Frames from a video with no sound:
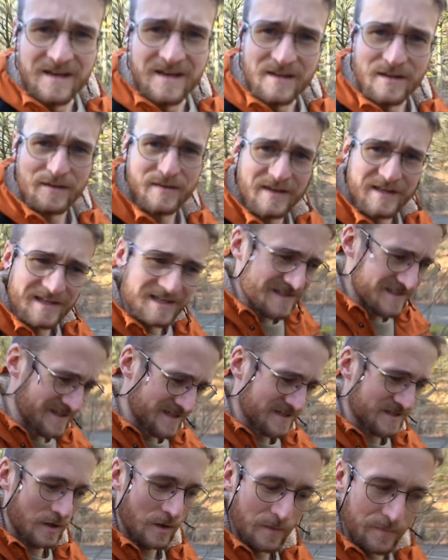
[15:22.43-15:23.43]
The thing is,
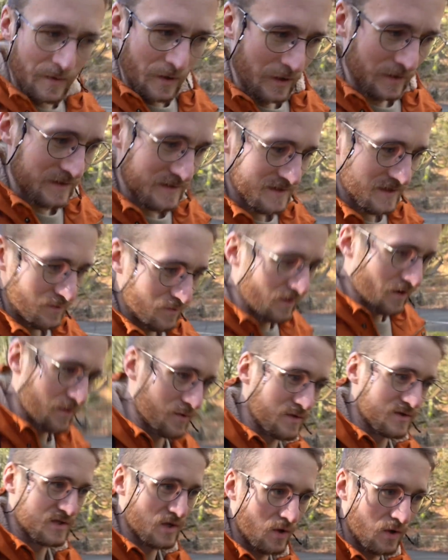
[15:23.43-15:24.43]
this car park is like one of
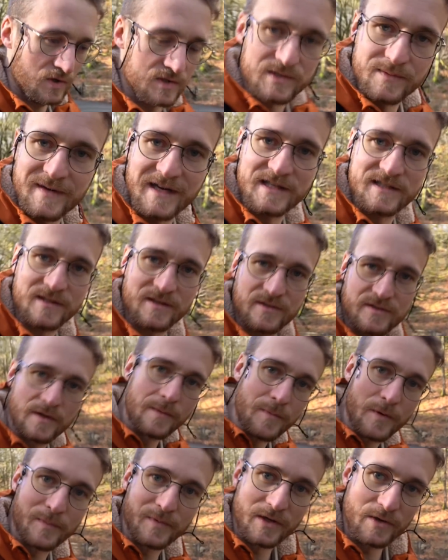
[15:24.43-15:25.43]
those automatic
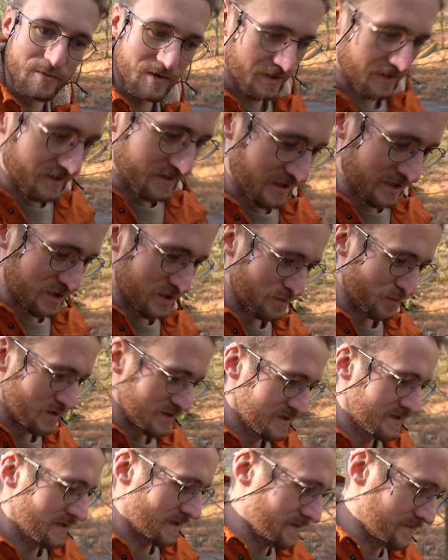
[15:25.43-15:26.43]
number plate recognition
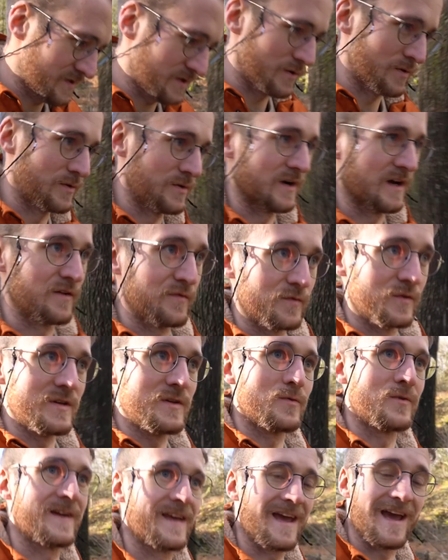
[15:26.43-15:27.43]
ones. So if we
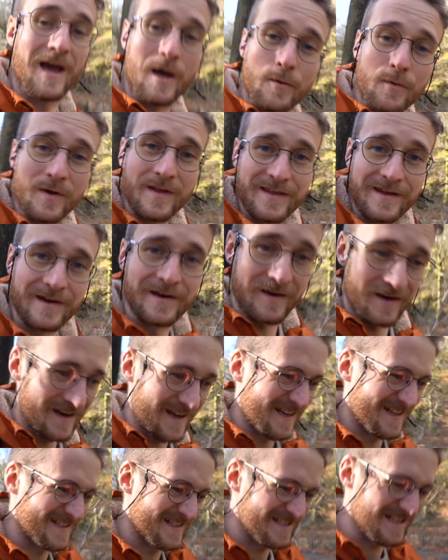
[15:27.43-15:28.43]
don't get out of there
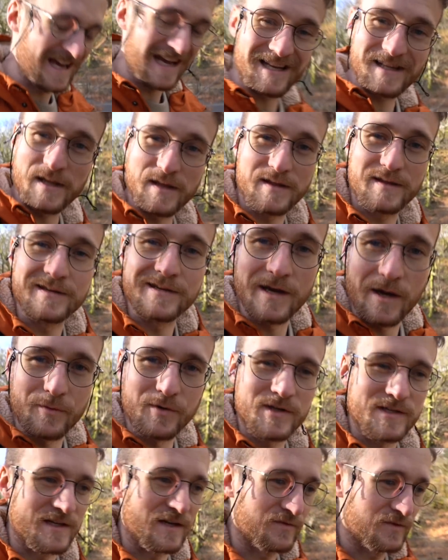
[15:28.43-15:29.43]
exactly 3
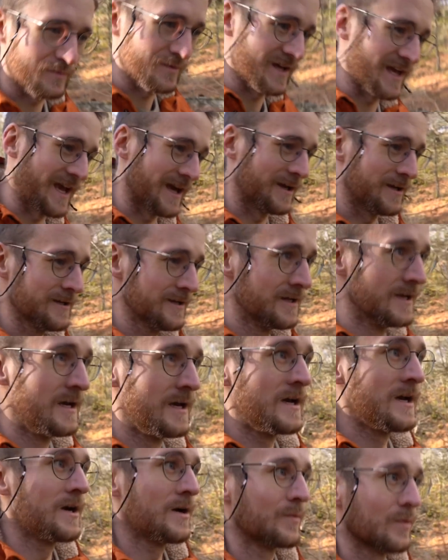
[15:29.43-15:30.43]
hours after we get in,
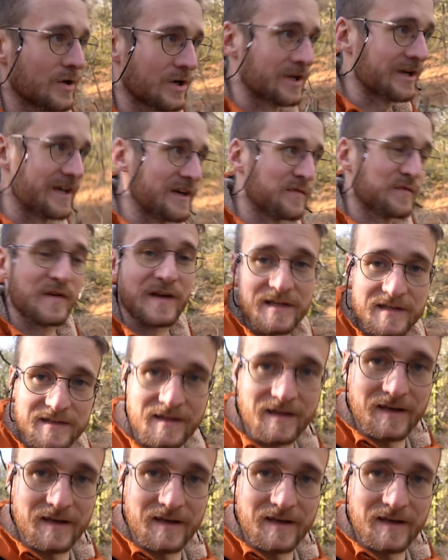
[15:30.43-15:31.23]
we're gonna get fined.